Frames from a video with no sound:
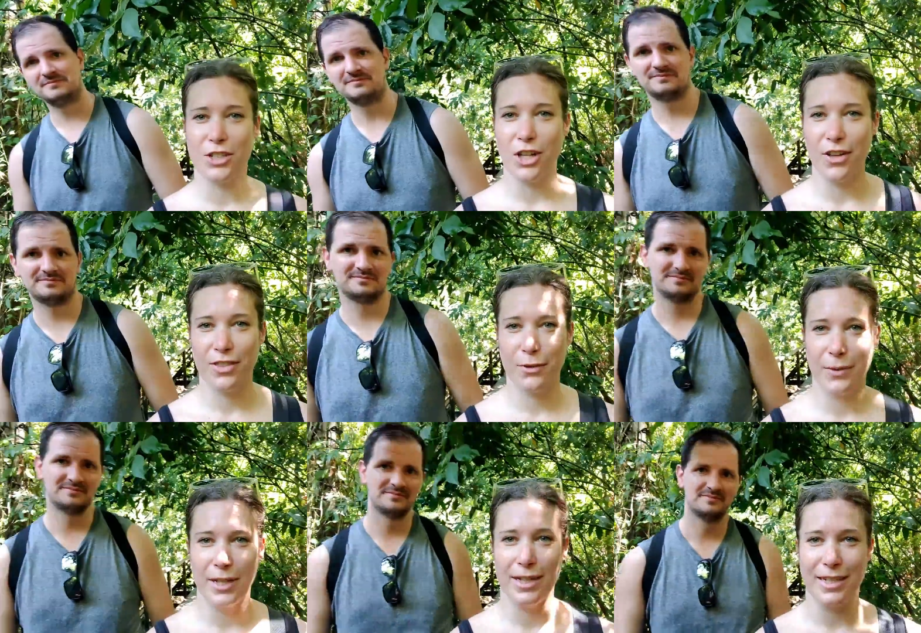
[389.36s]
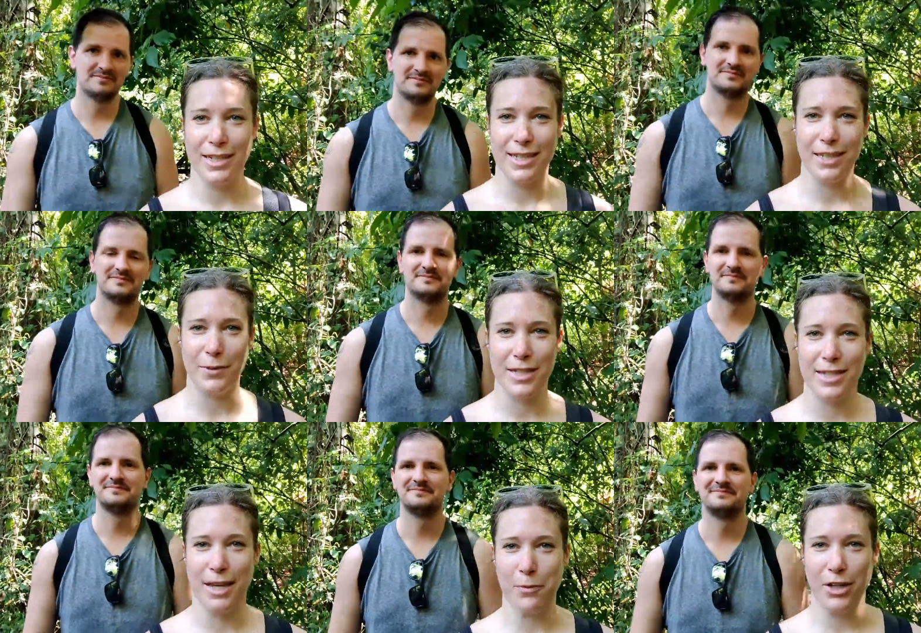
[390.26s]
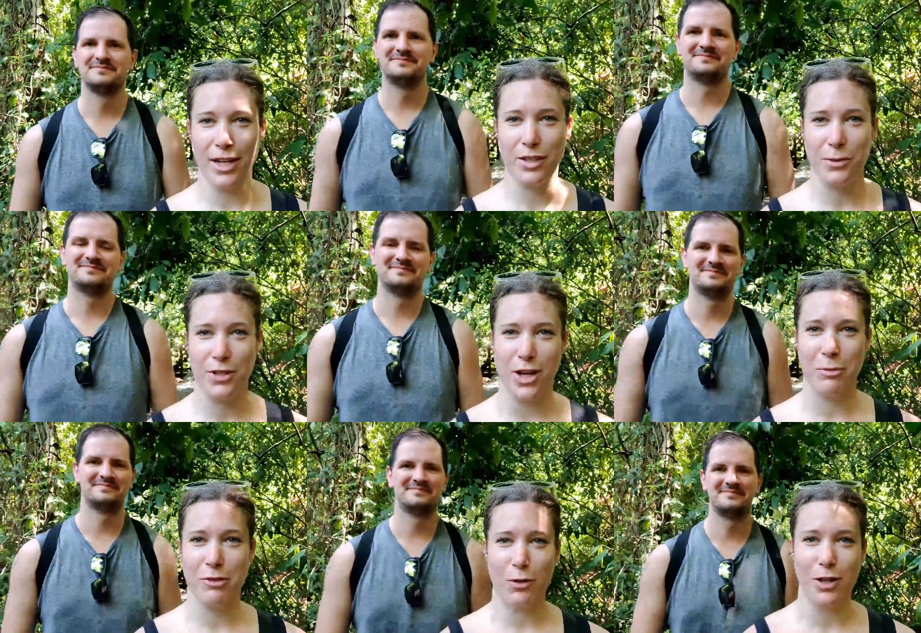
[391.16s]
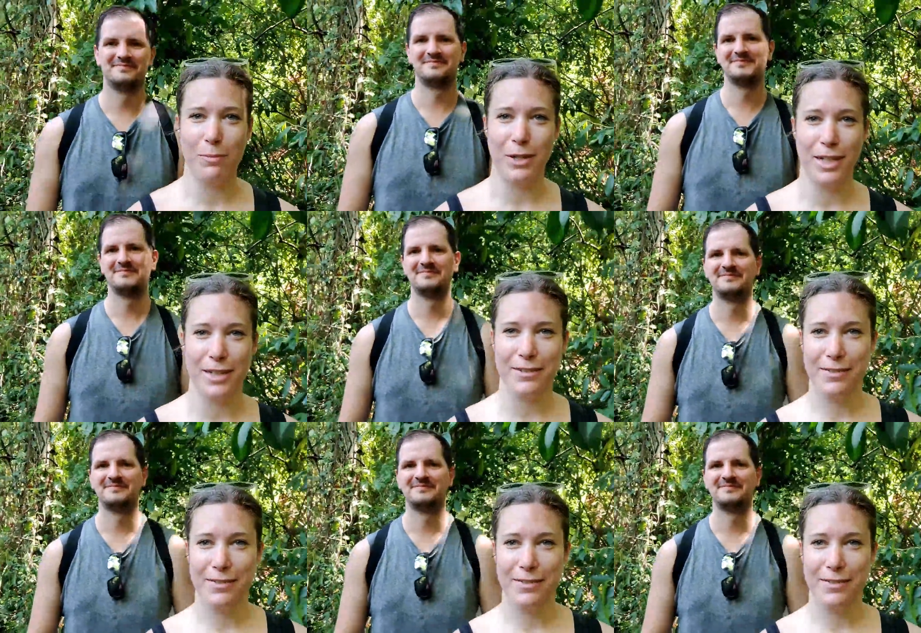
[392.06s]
Speaker 1: The sloth that we did see was the same one as we saw before, but